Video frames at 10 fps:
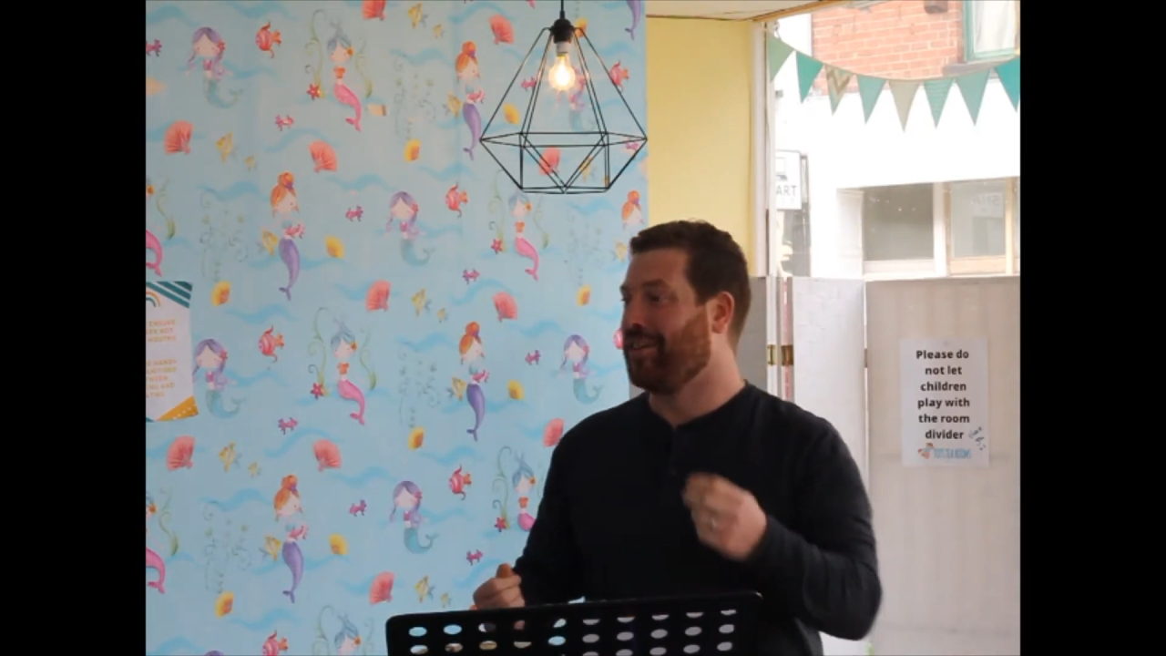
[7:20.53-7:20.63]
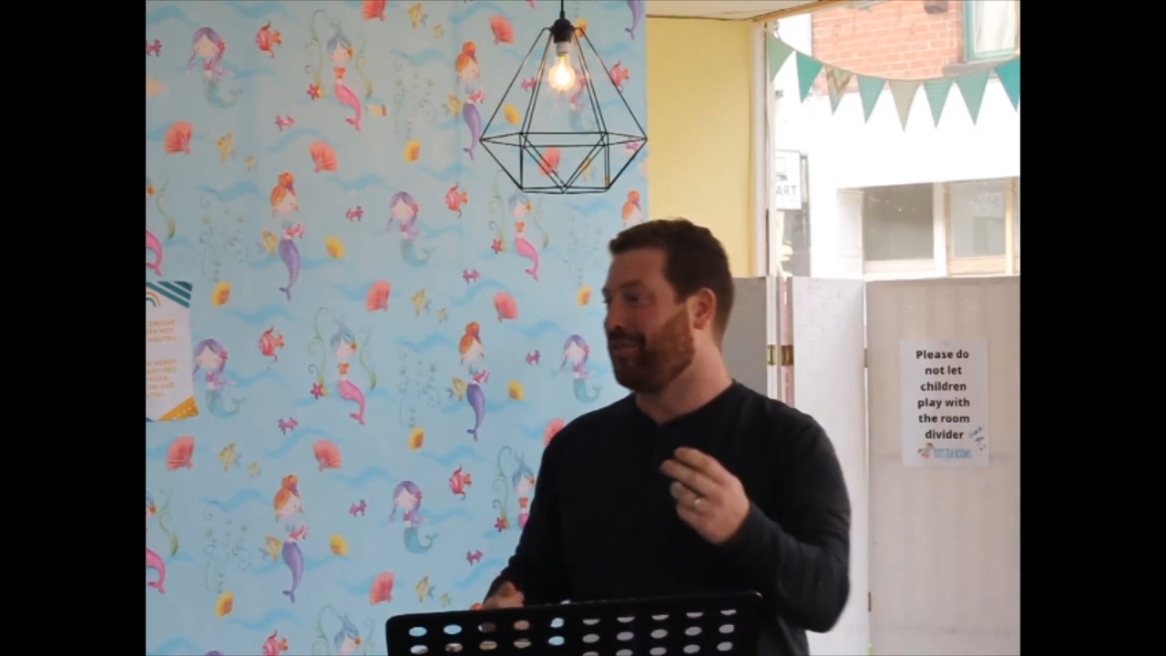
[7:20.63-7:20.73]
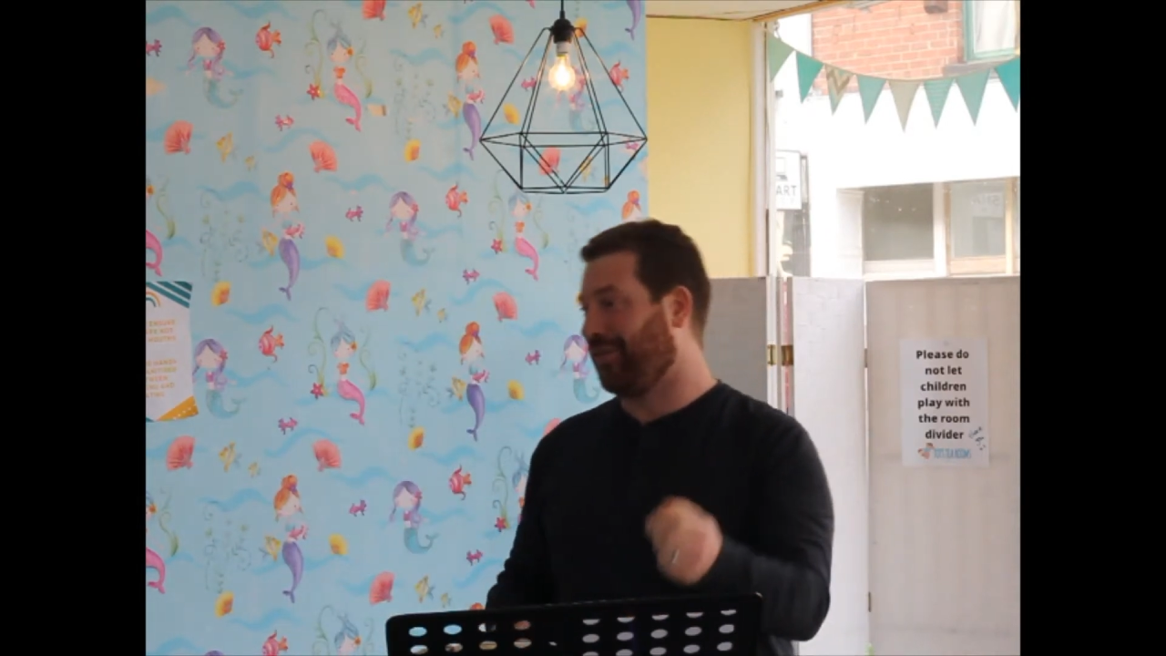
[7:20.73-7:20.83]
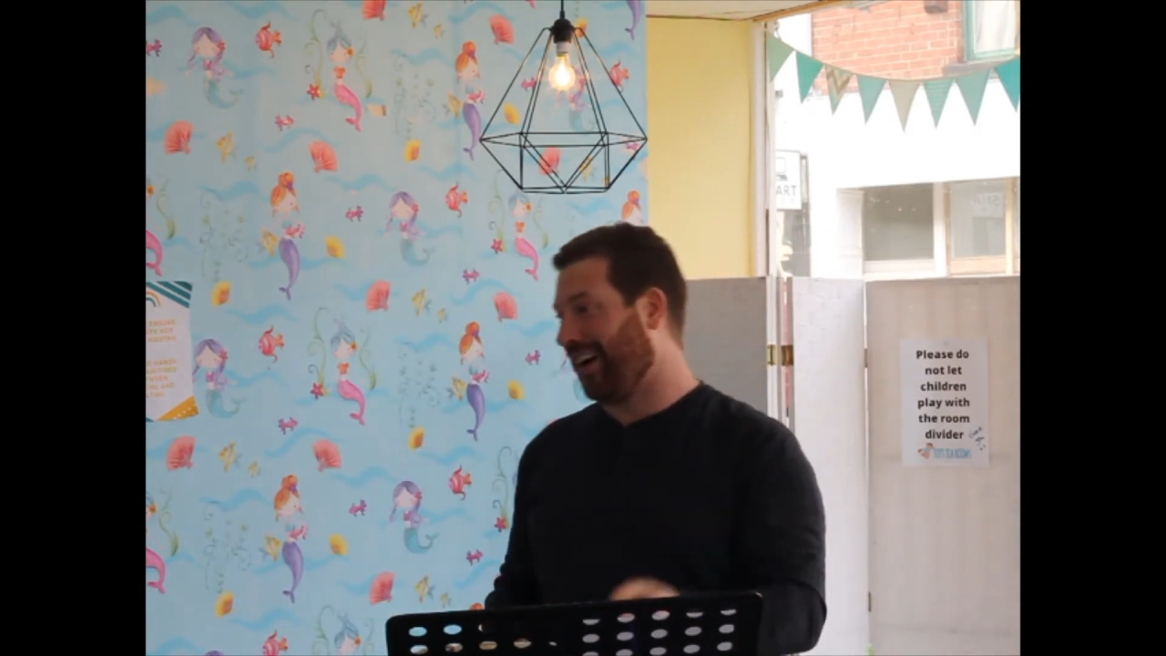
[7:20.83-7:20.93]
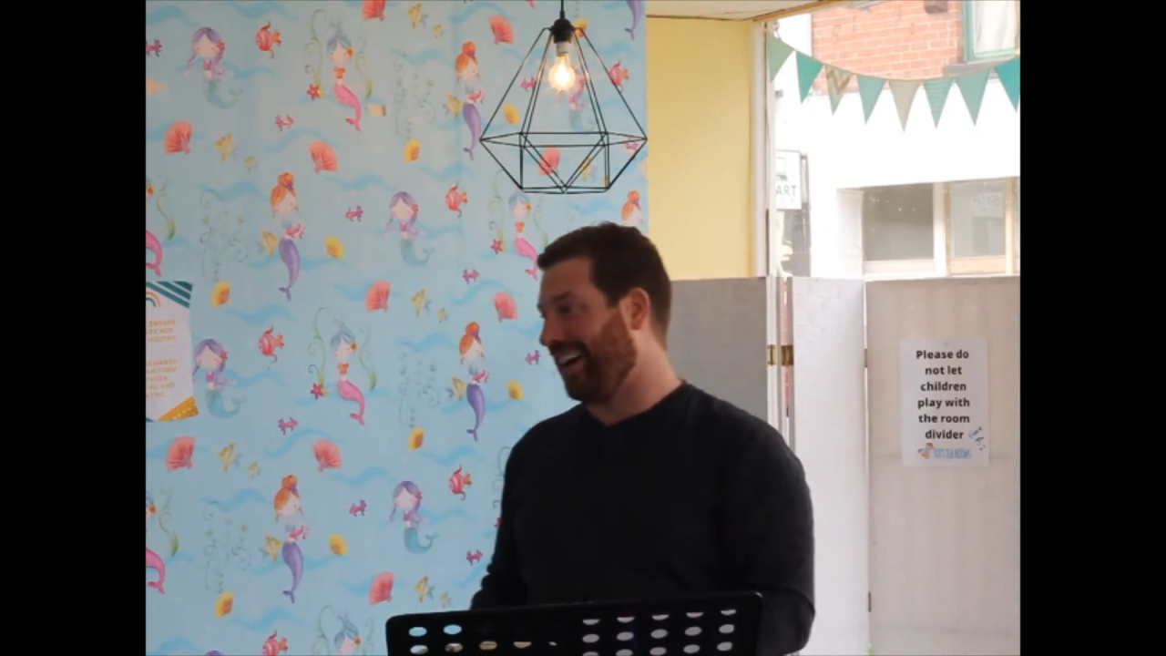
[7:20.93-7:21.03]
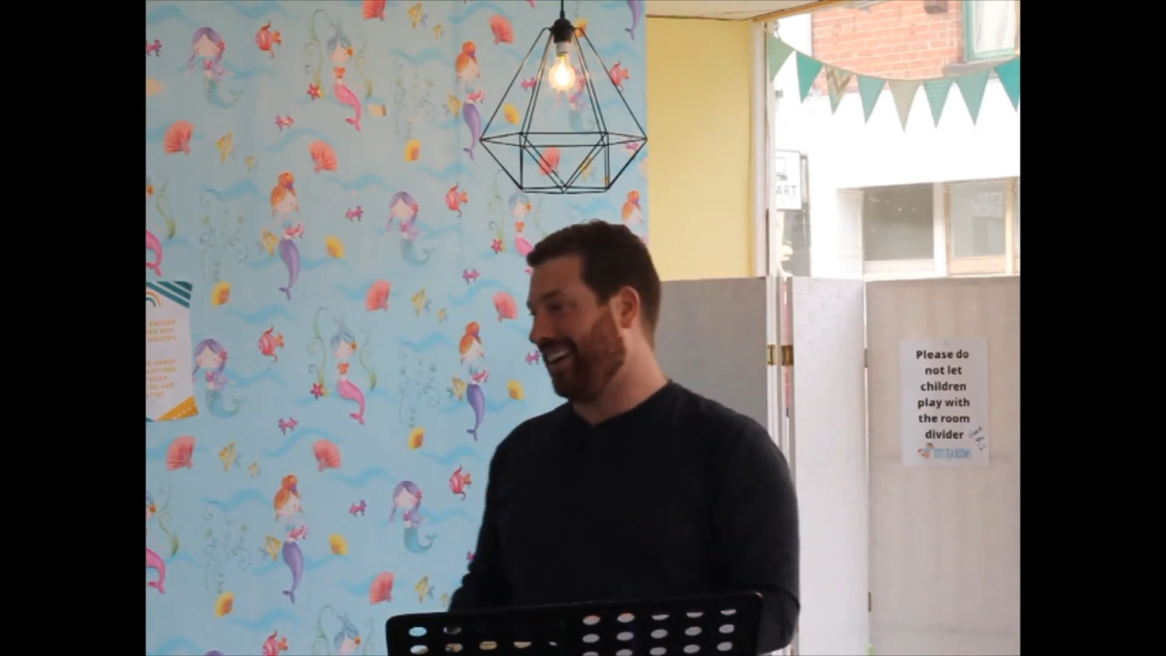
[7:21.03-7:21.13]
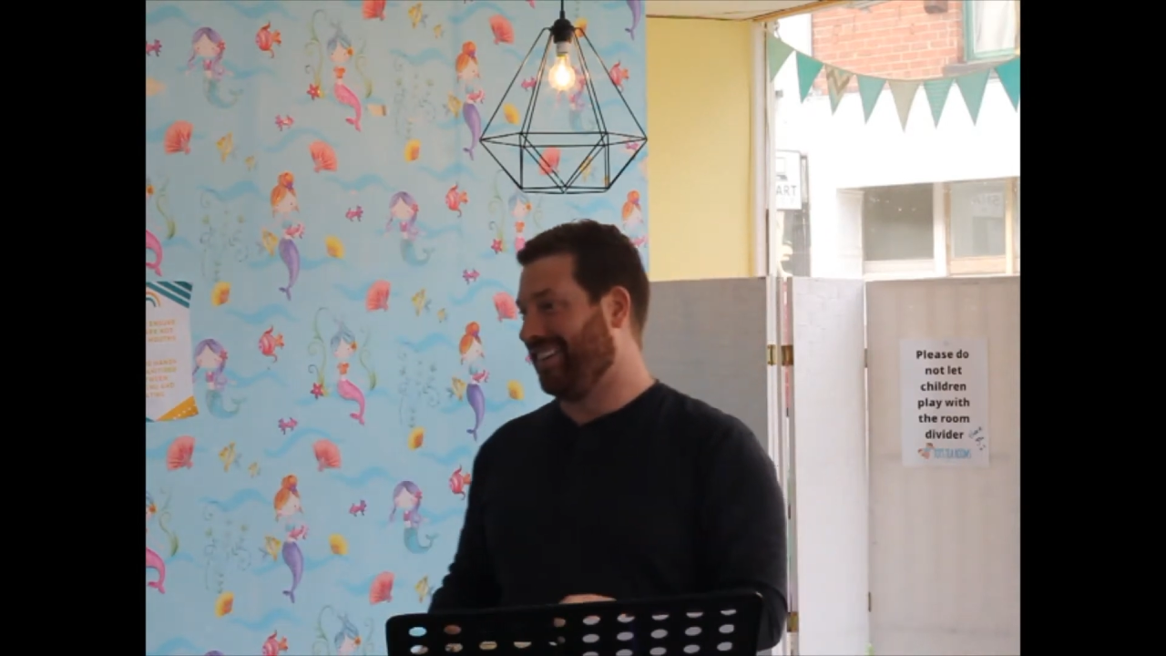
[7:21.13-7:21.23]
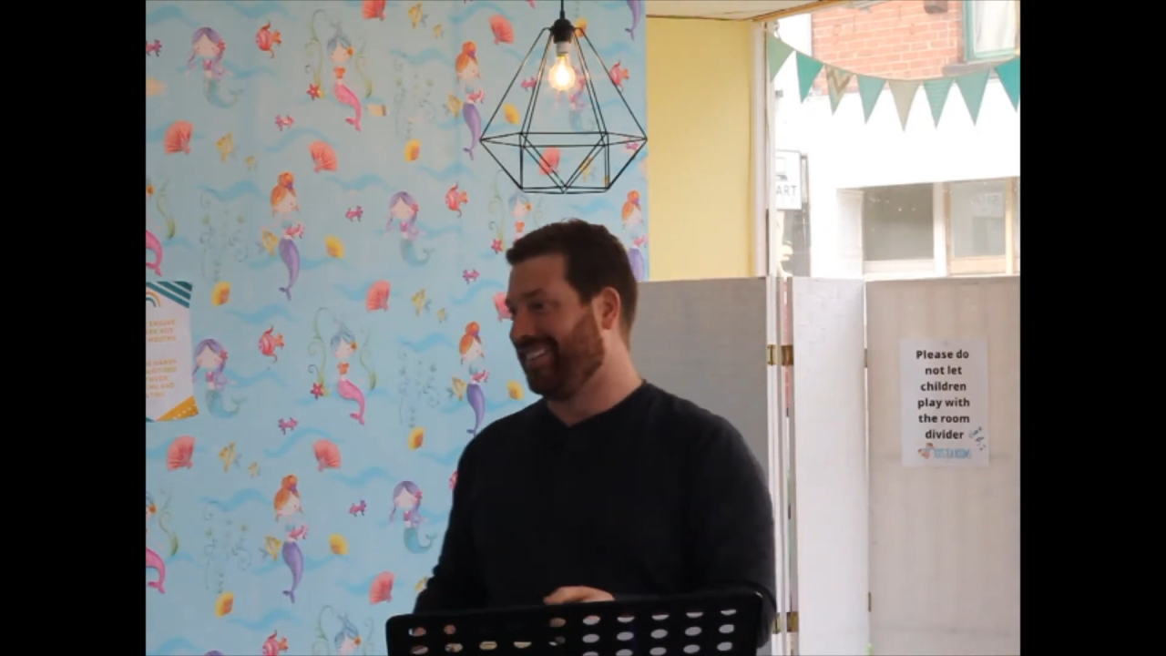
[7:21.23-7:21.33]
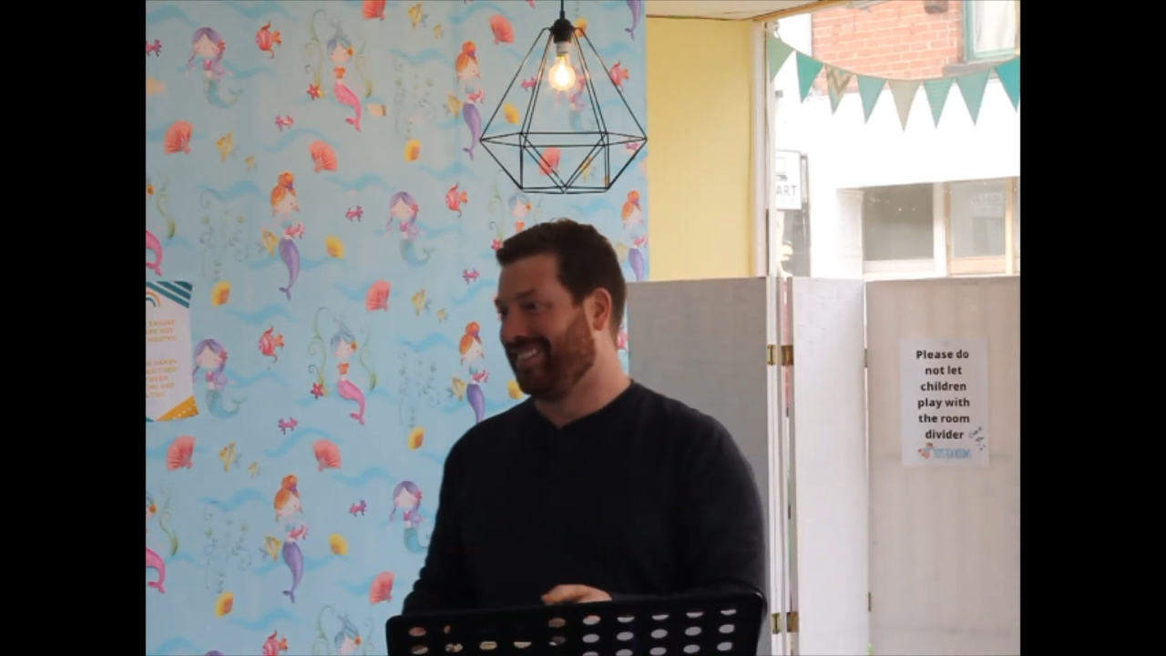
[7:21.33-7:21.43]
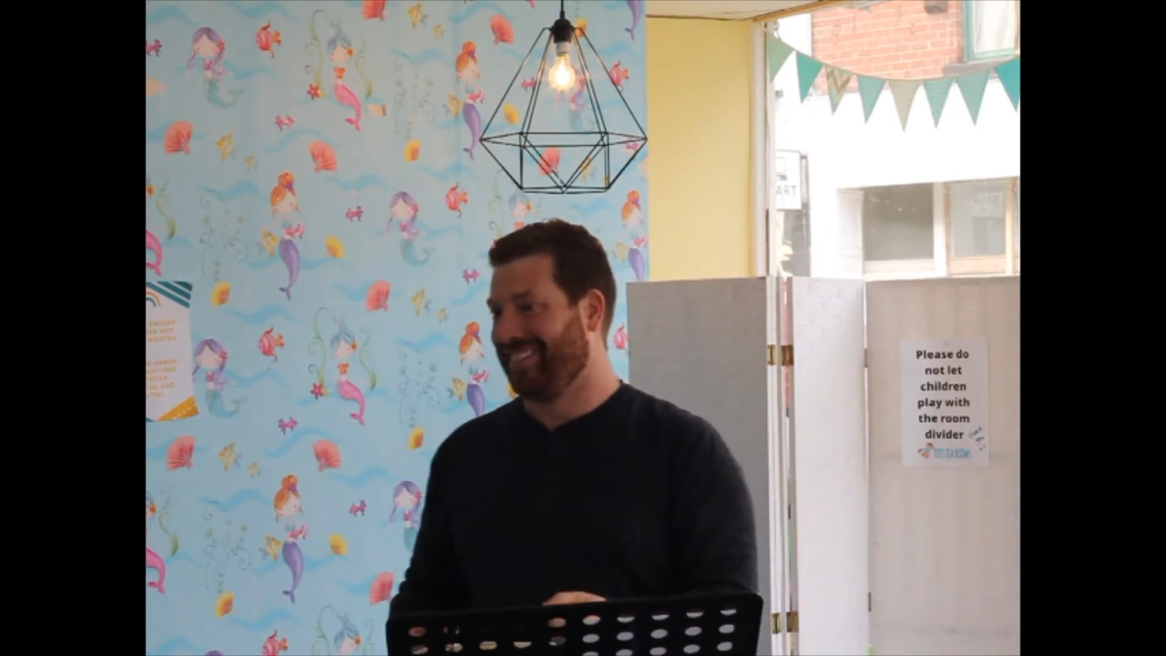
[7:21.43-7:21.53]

fire,